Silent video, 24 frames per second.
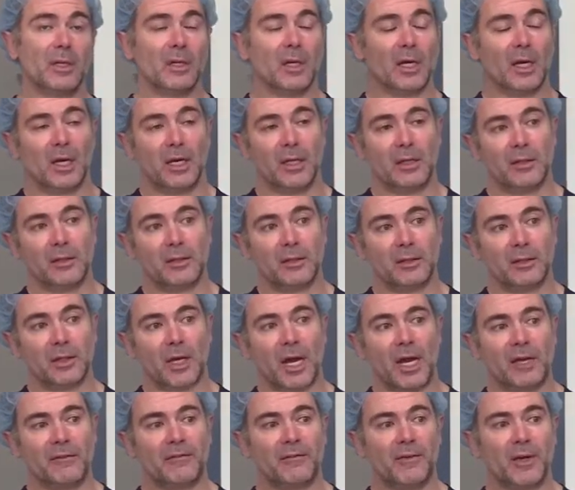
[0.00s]
And
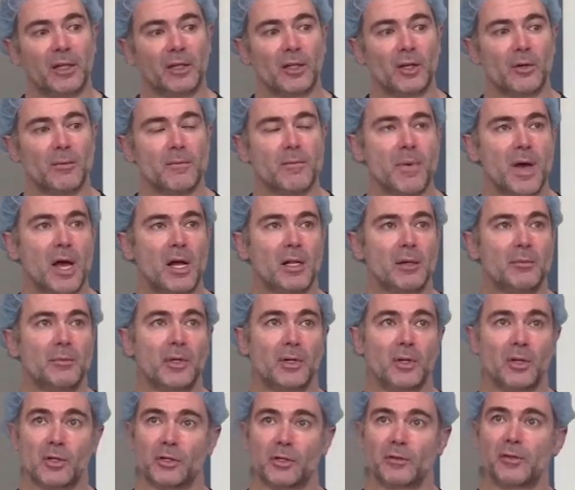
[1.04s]
I felt compelled
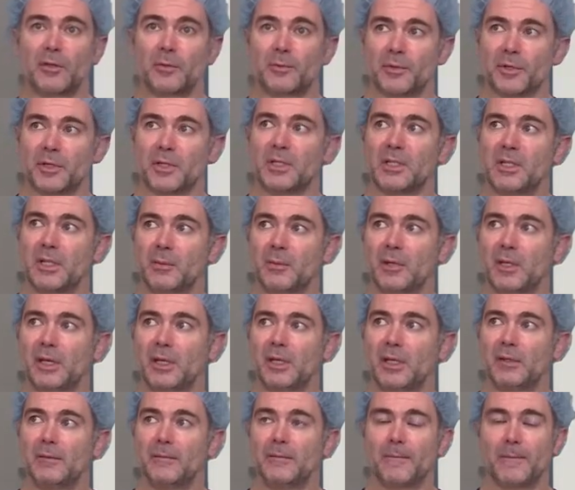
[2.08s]
because of the
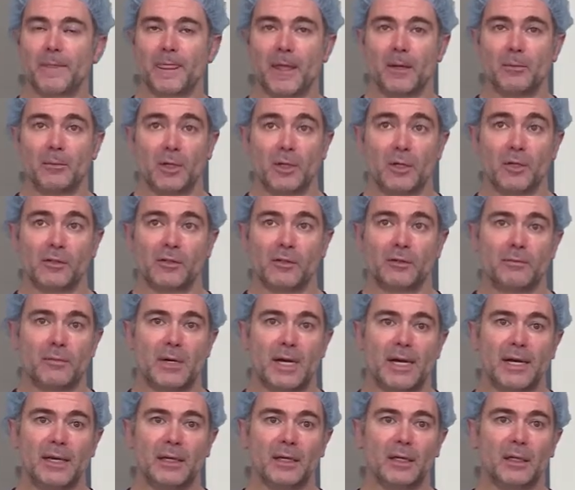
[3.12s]
proximity and because of
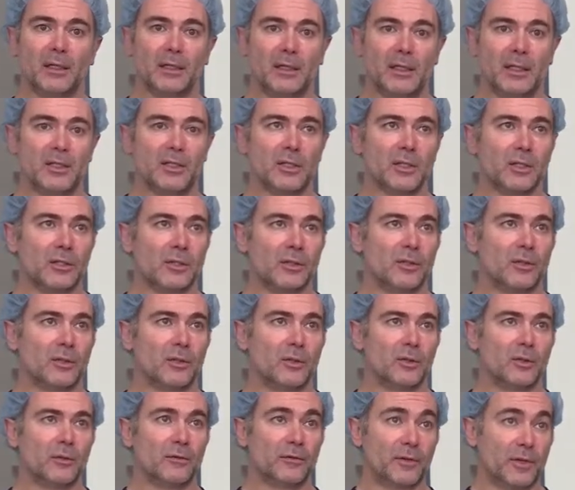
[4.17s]
my allegiance
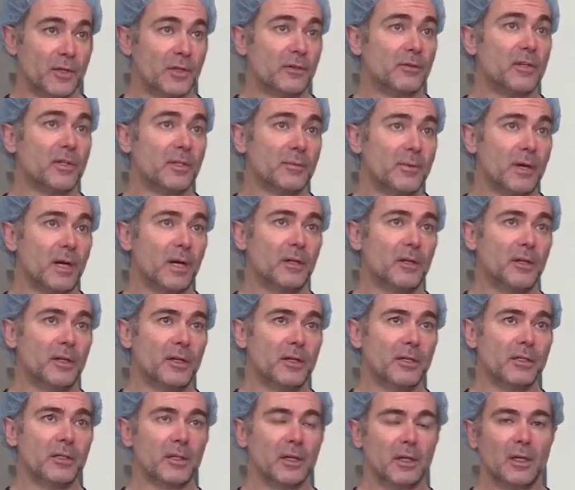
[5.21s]
to first
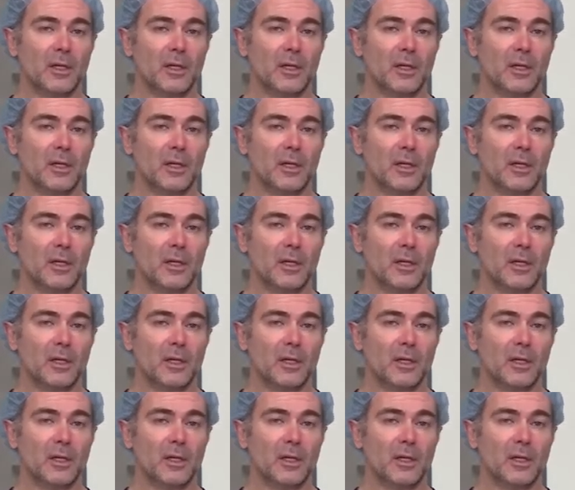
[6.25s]
responders